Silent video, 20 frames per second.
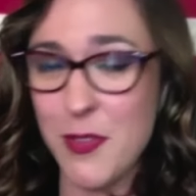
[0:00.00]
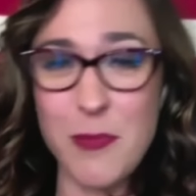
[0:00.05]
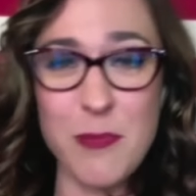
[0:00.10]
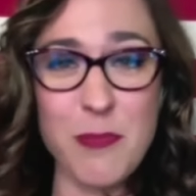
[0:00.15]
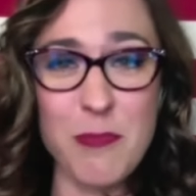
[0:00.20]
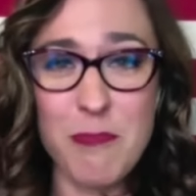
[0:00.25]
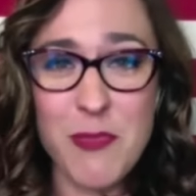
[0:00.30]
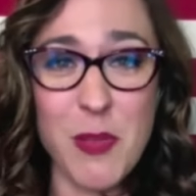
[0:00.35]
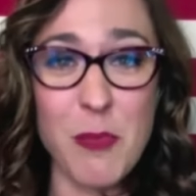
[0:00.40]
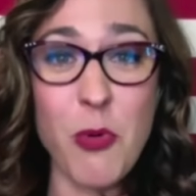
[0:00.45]

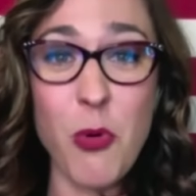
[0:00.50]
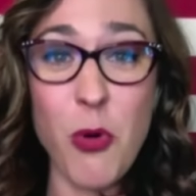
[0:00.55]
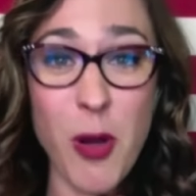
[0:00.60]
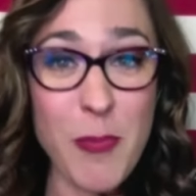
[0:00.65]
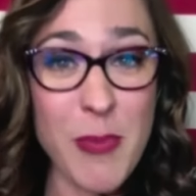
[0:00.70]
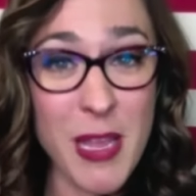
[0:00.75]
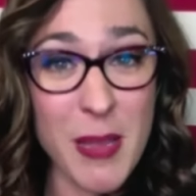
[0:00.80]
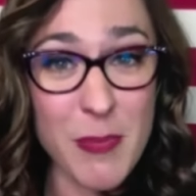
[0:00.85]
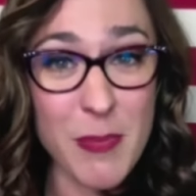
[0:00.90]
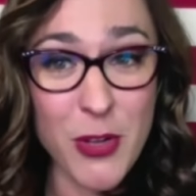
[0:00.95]
The
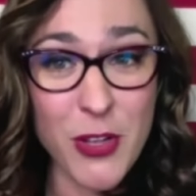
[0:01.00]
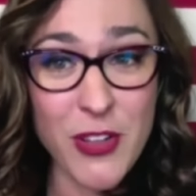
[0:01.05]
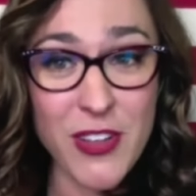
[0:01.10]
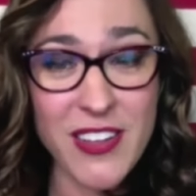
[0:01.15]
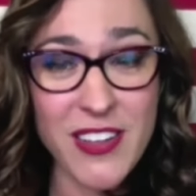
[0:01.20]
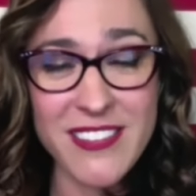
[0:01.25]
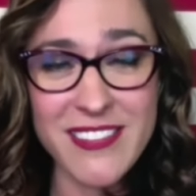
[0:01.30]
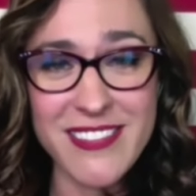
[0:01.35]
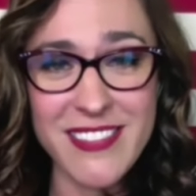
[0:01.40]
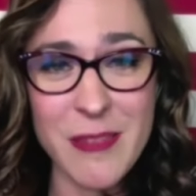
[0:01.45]
more
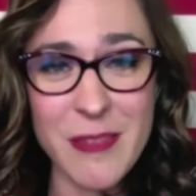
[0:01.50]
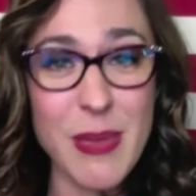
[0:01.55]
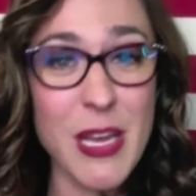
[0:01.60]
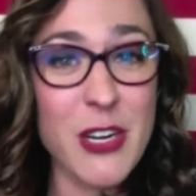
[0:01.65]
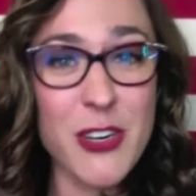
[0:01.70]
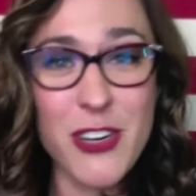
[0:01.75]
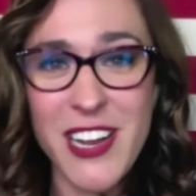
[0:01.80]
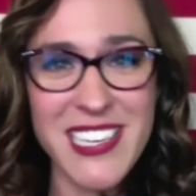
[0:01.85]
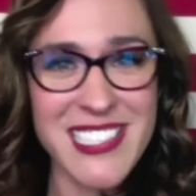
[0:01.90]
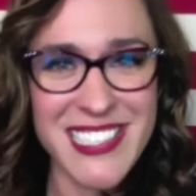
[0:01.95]
people, the
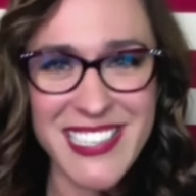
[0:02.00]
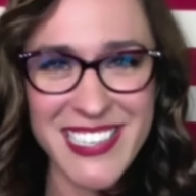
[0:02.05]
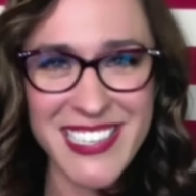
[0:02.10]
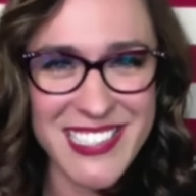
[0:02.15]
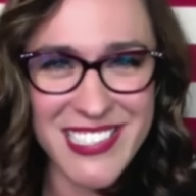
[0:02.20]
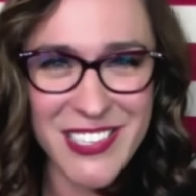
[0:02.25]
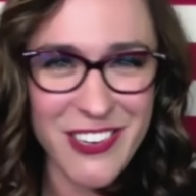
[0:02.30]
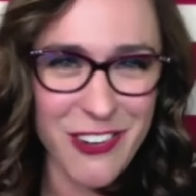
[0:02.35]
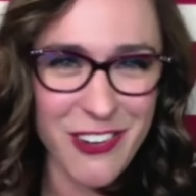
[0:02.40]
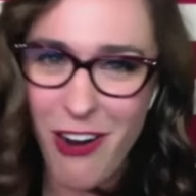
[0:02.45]
better
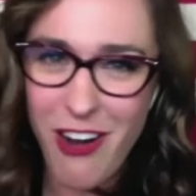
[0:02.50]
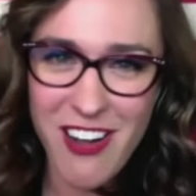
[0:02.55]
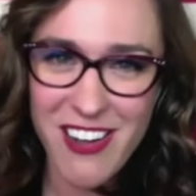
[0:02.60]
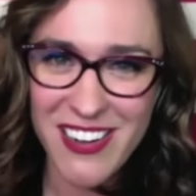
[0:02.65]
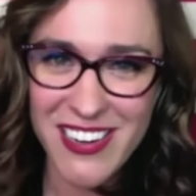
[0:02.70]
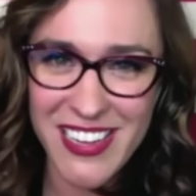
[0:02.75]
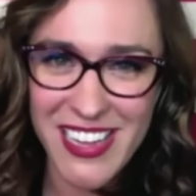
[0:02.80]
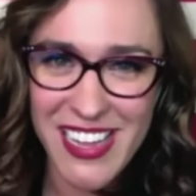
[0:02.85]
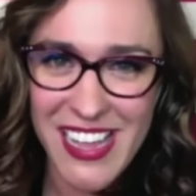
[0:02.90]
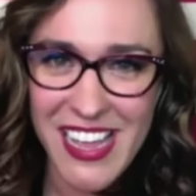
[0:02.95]
ideas there
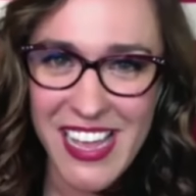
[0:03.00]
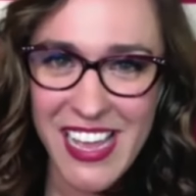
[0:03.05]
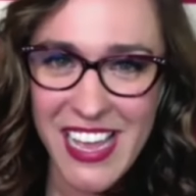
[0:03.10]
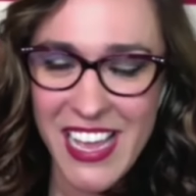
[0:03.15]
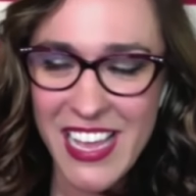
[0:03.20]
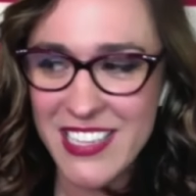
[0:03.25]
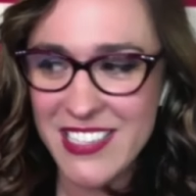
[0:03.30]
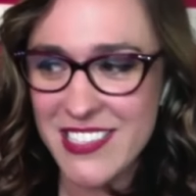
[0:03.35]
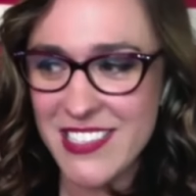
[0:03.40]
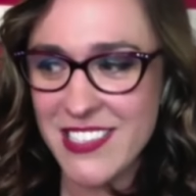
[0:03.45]
are.
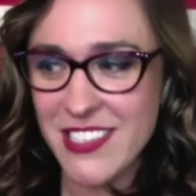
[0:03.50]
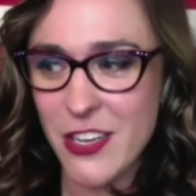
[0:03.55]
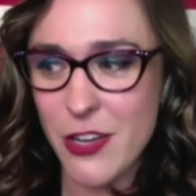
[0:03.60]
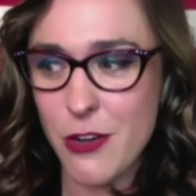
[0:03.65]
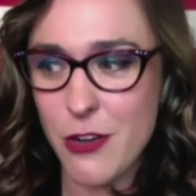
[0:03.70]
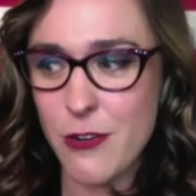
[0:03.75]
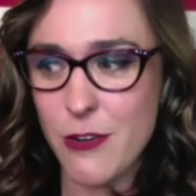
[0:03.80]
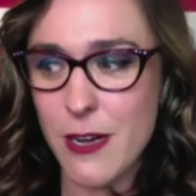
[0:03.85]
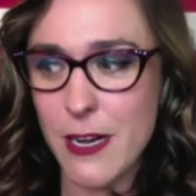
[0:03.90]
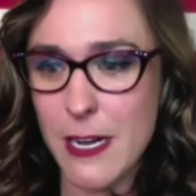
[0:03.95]
And
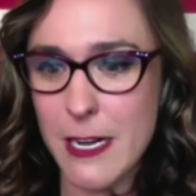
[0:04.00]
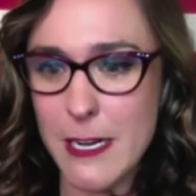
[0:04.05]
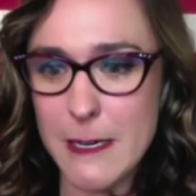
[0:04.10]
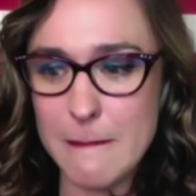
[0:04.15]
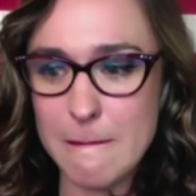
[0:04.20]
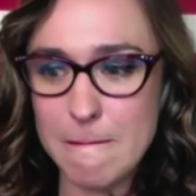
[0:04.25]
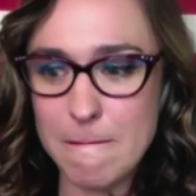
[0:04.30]
so